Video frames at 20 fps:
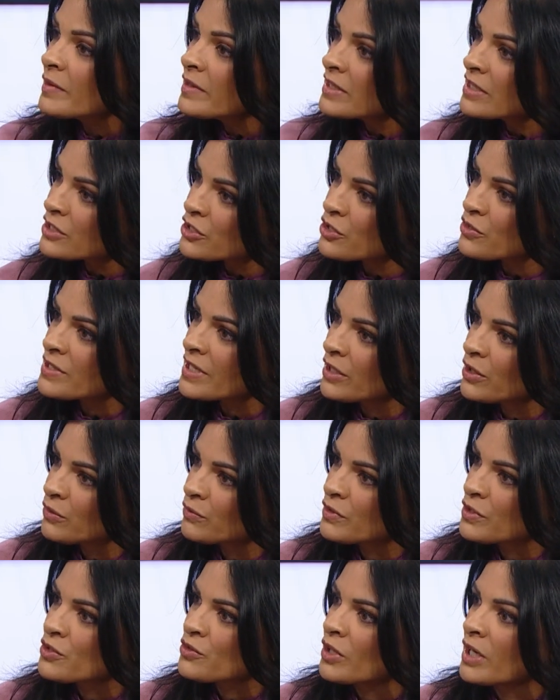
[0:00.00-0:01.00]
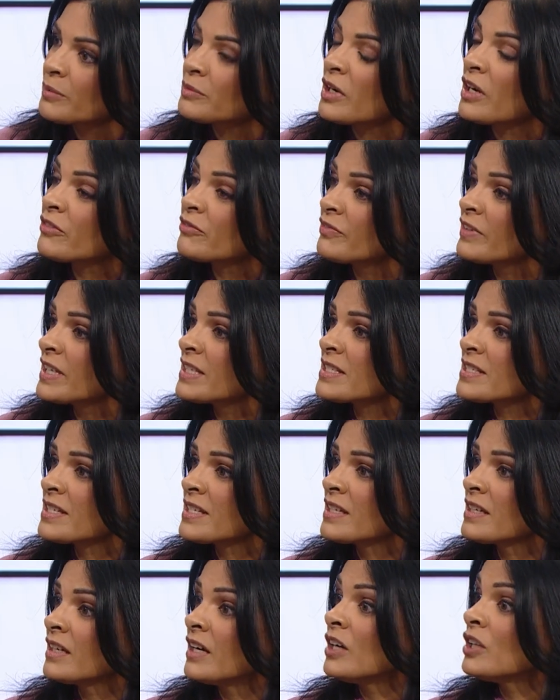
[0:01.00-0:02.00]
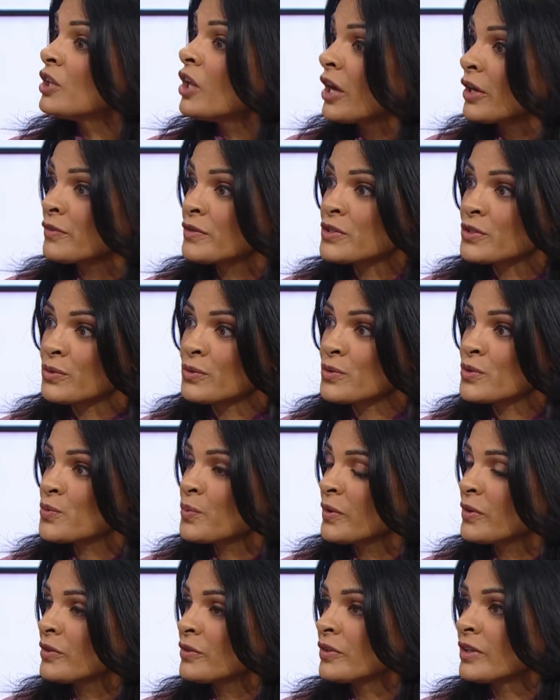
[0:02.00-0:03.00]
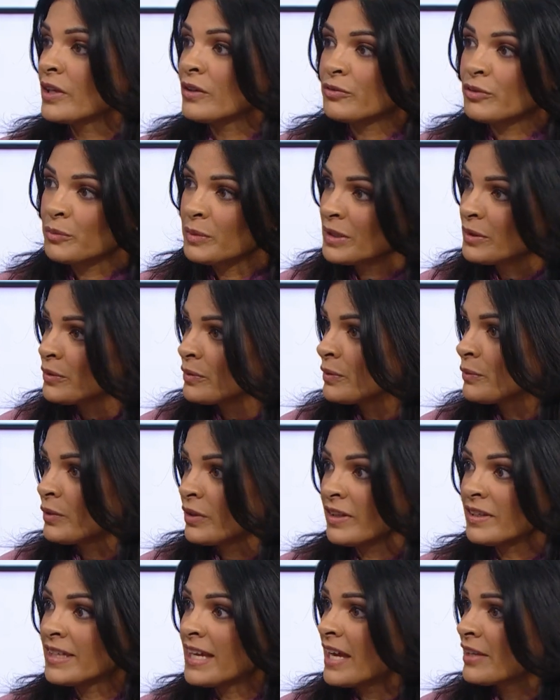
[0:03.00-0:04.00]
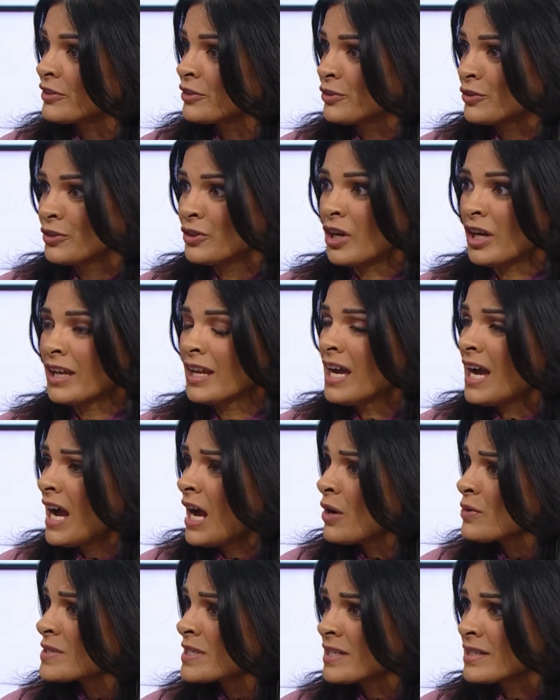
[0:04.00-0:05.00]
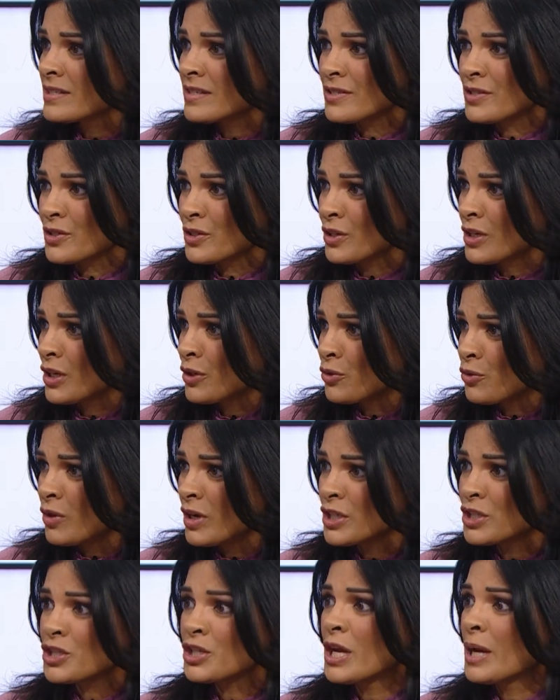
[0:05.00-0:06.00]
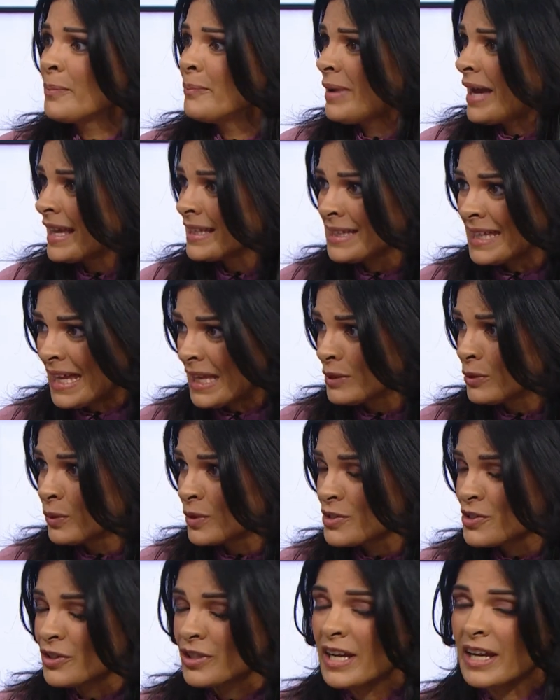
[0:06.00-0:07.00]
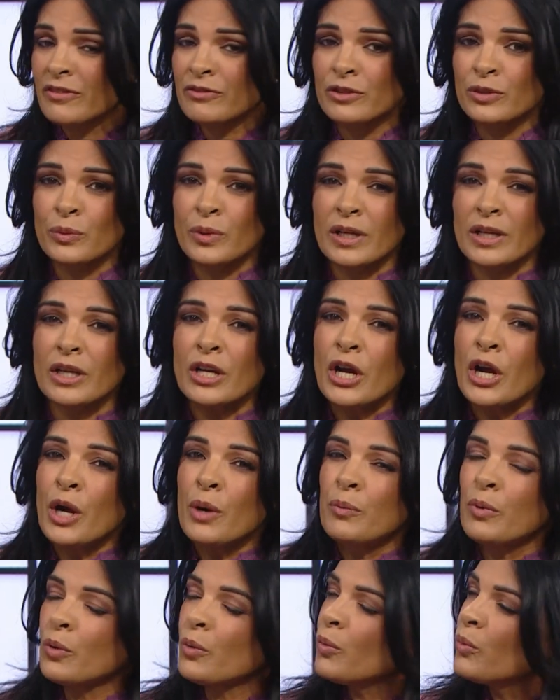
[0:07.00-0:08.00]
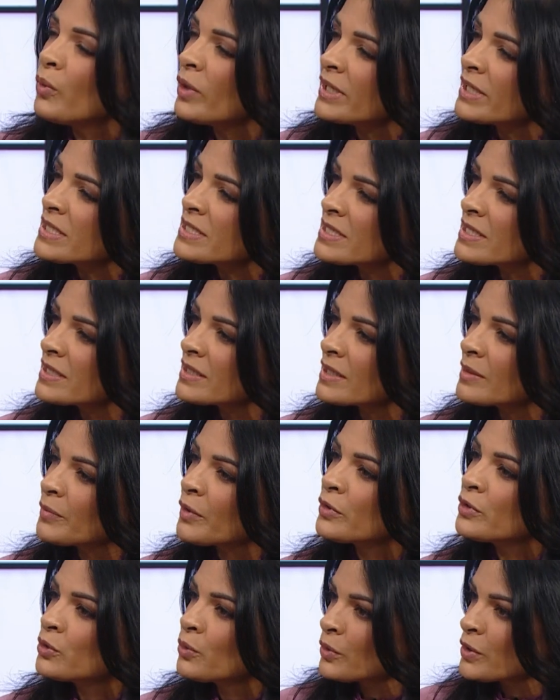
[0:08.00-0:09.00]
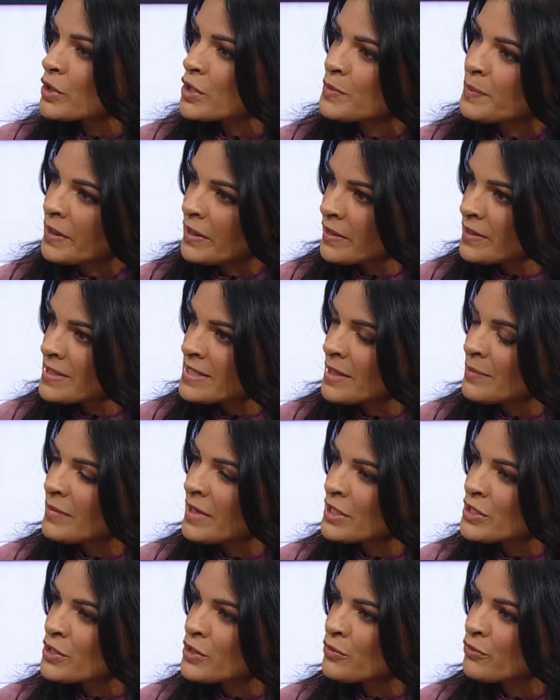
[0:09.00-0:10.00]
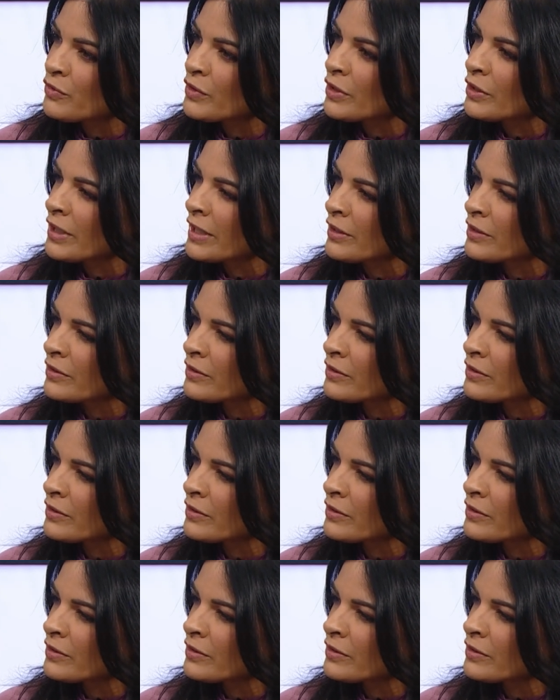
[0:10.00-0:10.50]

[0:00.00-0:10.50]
of the issues that you've described are facing a lot of students, whether they're from within Canada or not. Housing is a crunch, bad landlords are everywhere. But what is it about your experience that makes you feel like